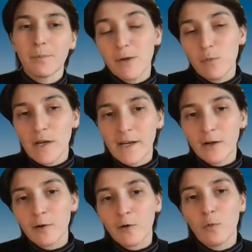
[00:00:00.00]

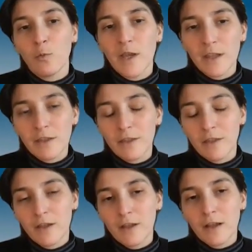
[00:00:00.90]
beware with
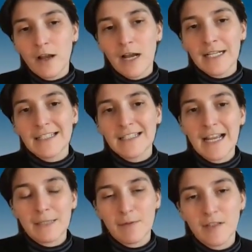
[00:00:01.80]

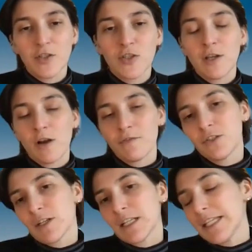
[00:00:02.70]
text messages. They often
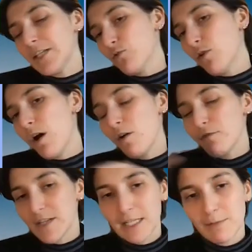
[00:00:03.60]
try to lead you off
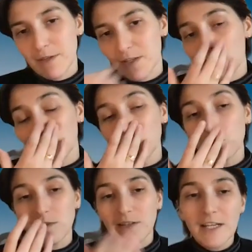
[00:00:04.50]
the text message
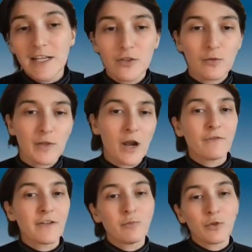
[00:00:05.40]
into a link. So they
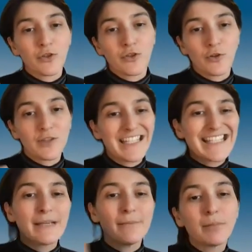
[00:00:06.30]
often will insert
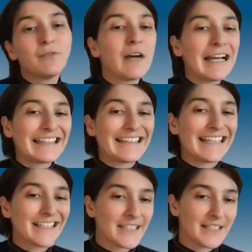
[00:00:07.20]
these simplified
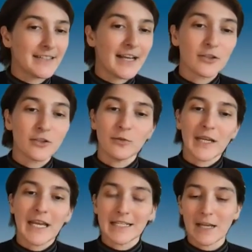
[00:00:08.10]
links into text so you
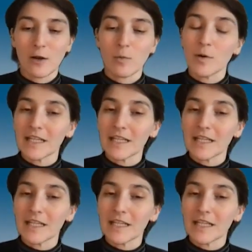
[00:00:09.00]
can't tell where